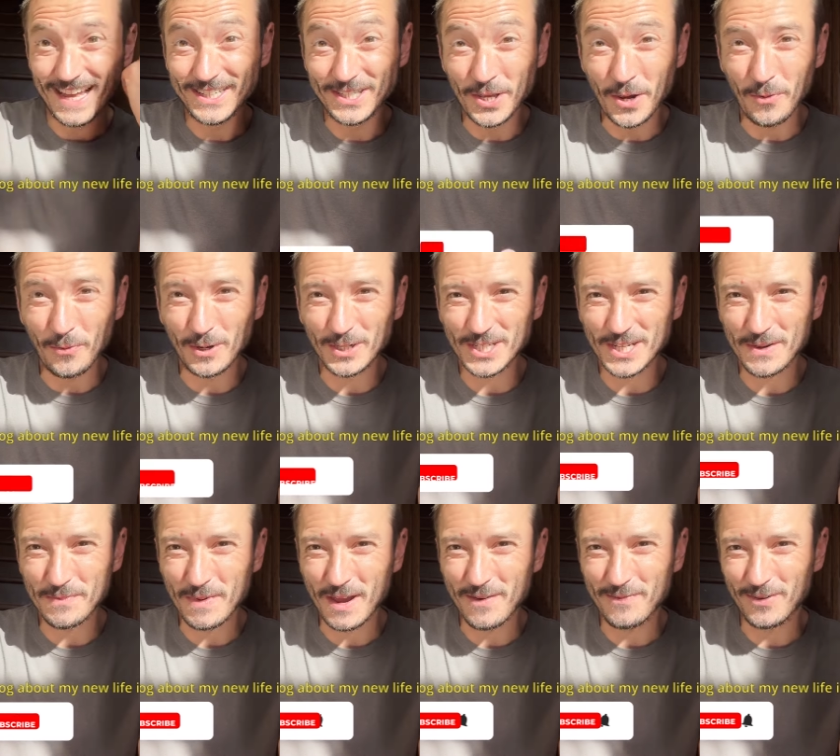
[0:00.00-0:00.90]
And you're watching
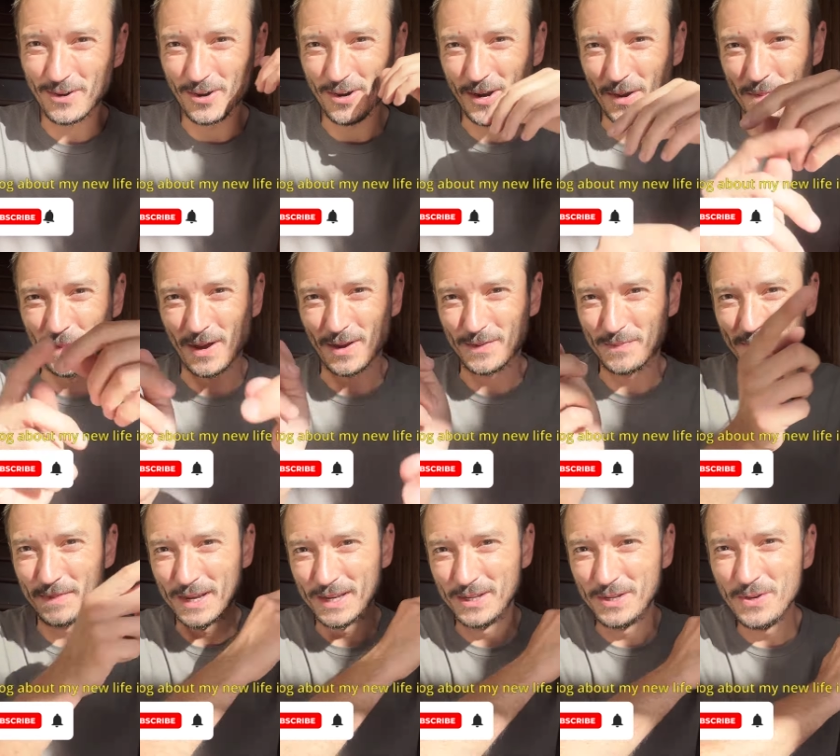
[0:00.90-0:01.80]
my vlog about
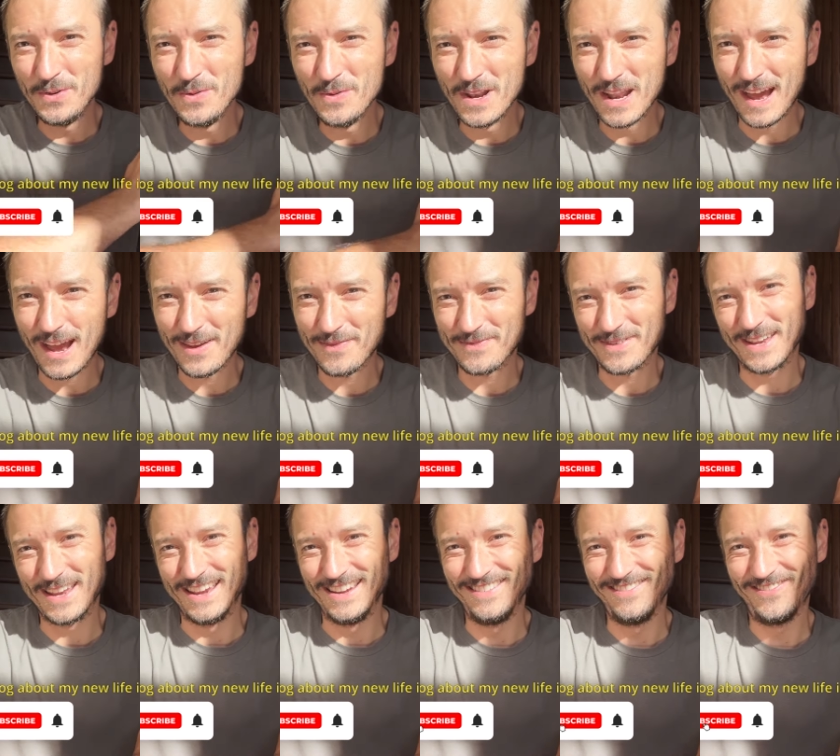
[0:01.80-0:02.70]
my new life
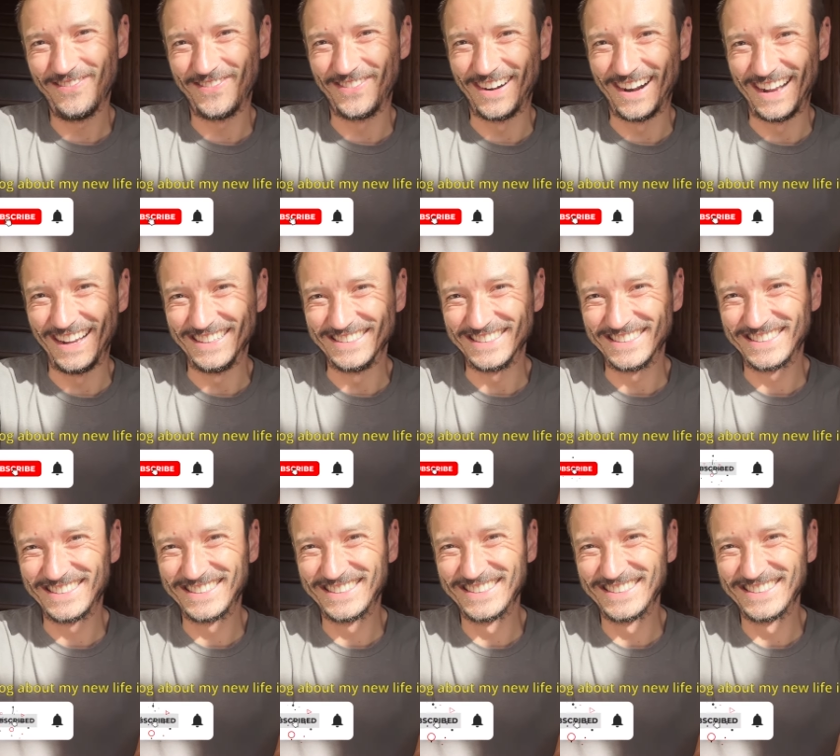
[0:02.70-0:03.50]
in France.